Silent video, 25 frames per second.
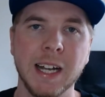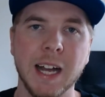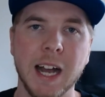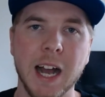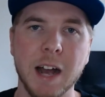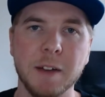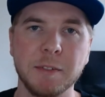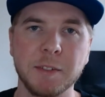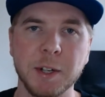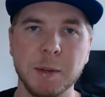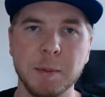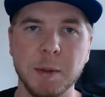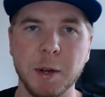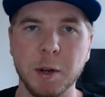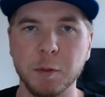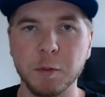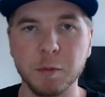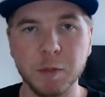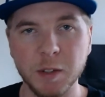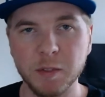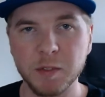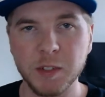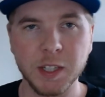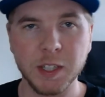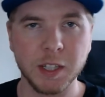After about
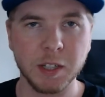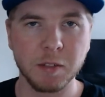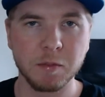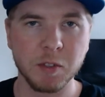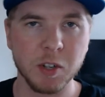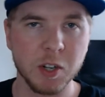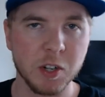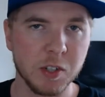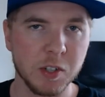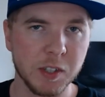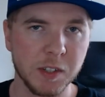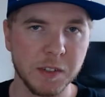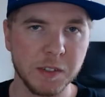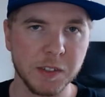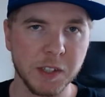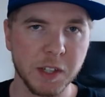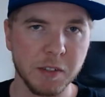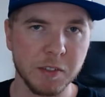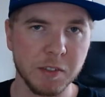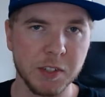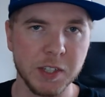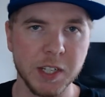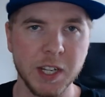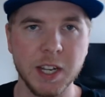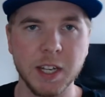50 conversions,
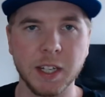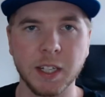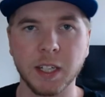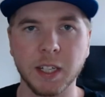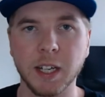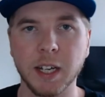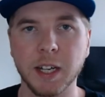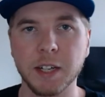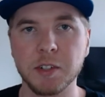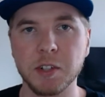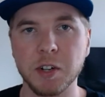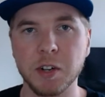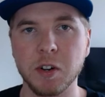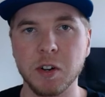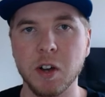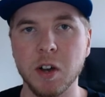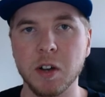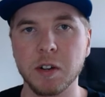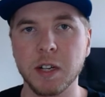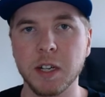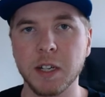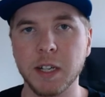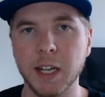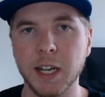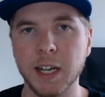give or take, I turn
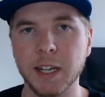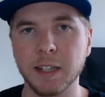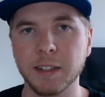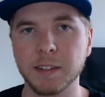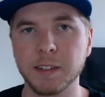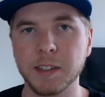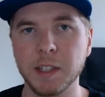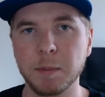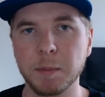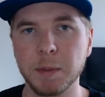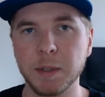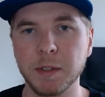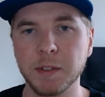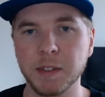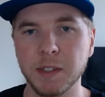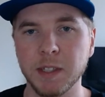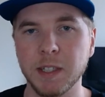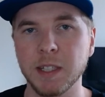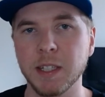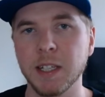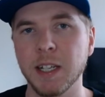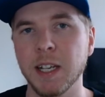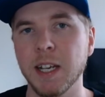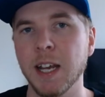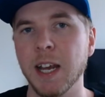on enhanced
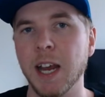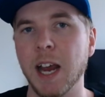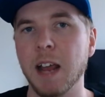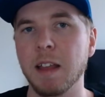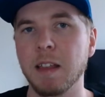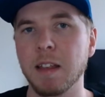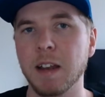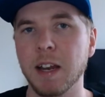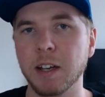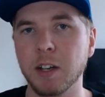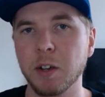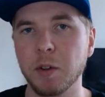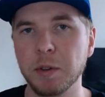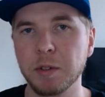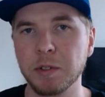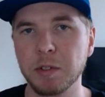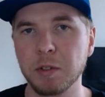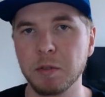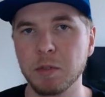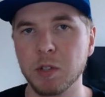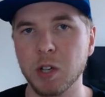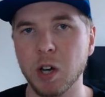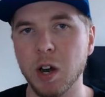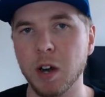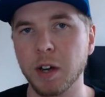CPC, and then I go
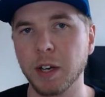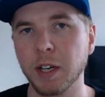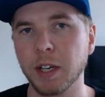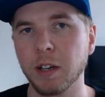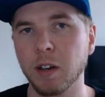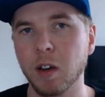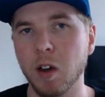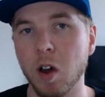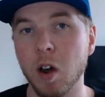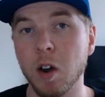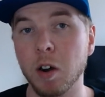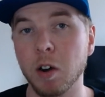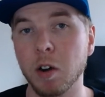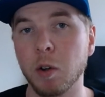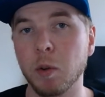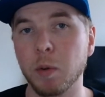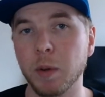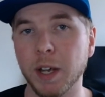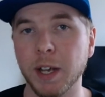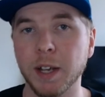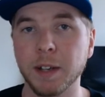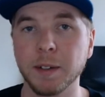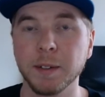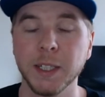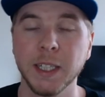into target
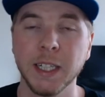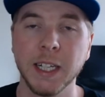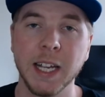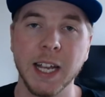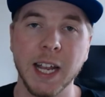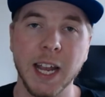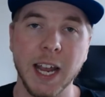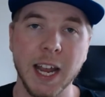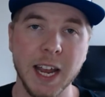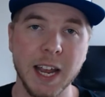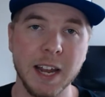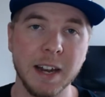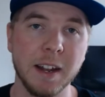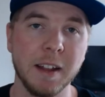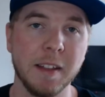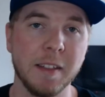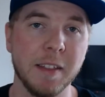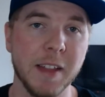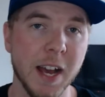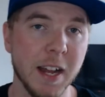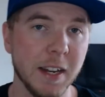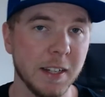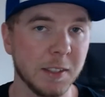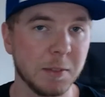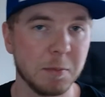ROA. And
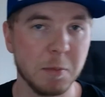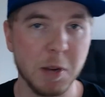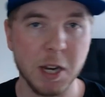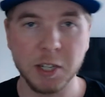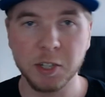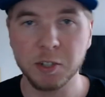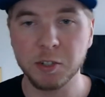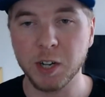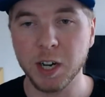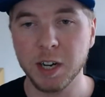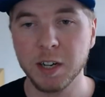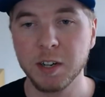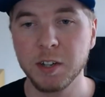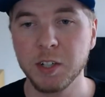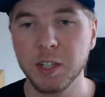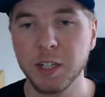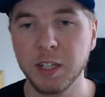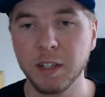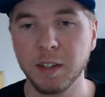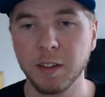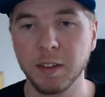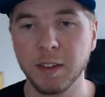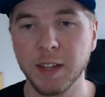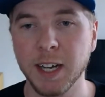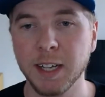that is my
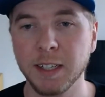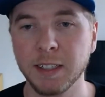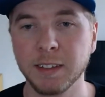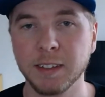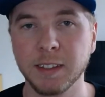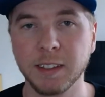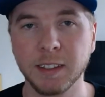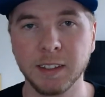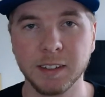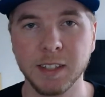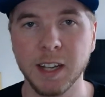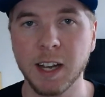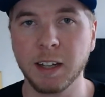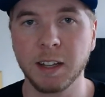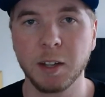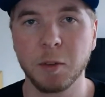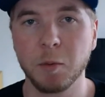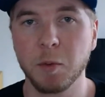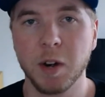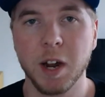strategy. That is exactly what